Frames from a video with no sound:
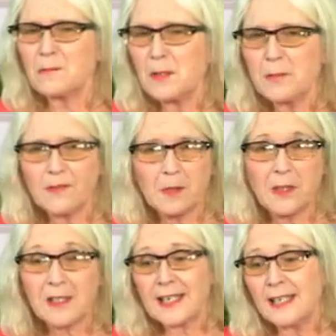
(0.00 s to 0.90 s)
maybe for
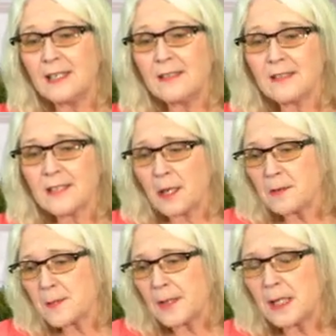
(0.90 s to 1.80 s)
about 10 years, I
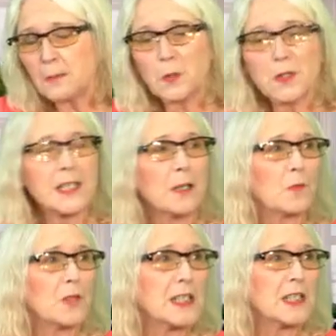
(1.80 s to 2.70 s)
was picking books up,
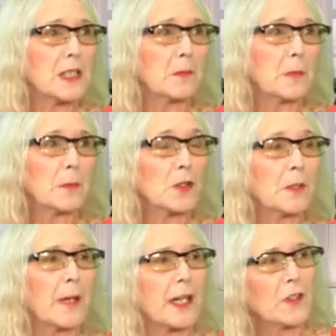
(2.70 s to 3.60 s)
reading them and putting
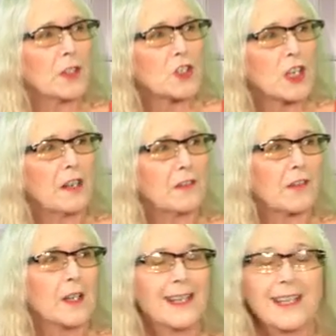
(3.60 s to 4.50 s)
them back on the
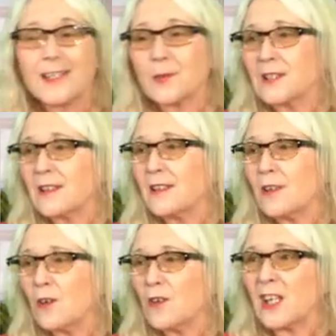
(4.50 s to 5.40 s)
shelf. So I think they
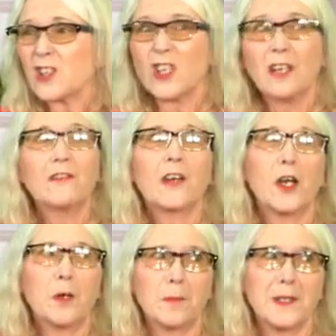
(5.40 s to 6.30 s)
call that shelf
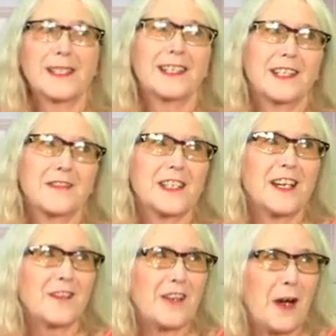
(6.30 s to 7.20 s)
help instead of
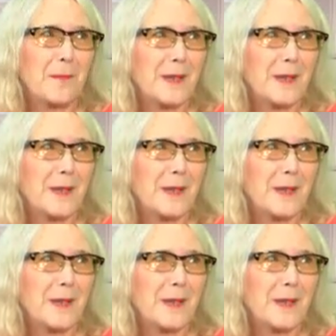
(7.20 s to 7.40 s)
self-help.